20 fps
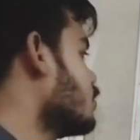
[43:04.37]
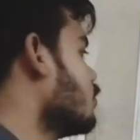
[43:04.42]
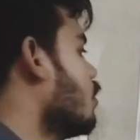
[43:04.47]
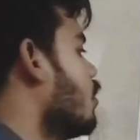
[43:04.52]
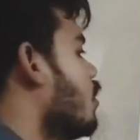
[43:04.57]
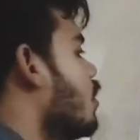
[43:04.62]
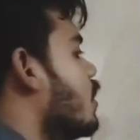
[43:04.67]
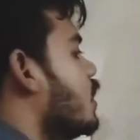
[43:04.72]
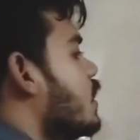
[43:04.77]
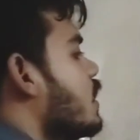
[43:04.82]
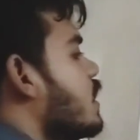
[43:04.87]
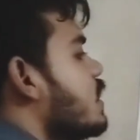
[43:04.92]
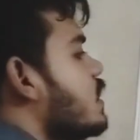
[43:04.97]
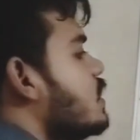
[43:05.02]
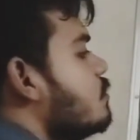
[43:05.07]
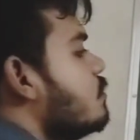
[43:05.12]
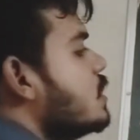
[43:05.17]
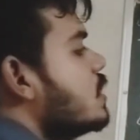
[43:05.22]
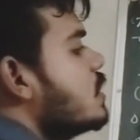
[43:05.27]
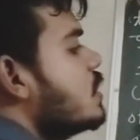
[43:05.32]

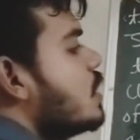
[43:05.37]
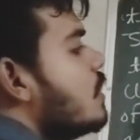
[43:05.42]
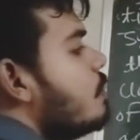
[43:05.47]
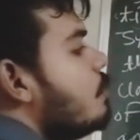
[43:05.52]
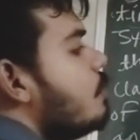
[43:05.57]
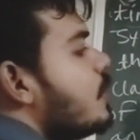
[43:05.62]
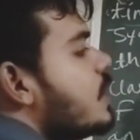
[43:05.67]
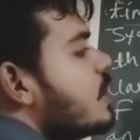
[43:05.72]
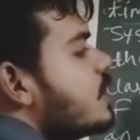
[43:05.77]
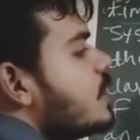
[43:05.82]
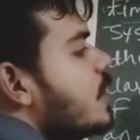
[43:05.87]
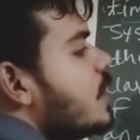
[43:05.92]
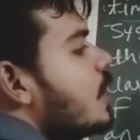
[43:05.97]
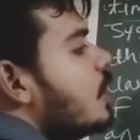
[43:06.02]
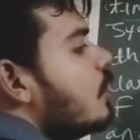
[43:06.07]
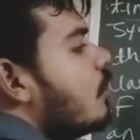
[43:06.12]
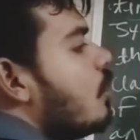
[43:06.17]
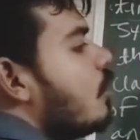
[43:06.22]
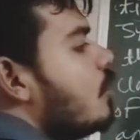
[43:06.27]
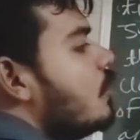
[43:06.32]
organisms
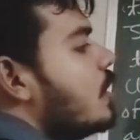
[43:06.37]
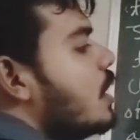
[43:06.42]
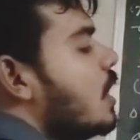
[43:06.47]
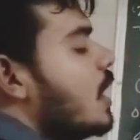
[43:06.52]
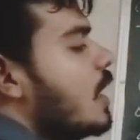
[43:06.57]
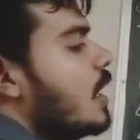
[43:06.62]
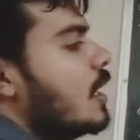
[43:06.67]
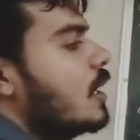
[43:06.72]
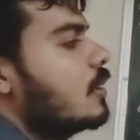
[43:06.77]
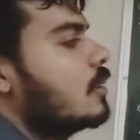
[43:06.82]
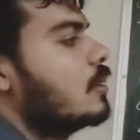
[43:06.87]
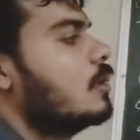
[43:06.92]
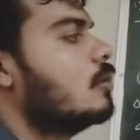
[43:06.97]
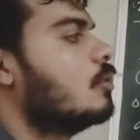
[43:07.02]
present on the earth.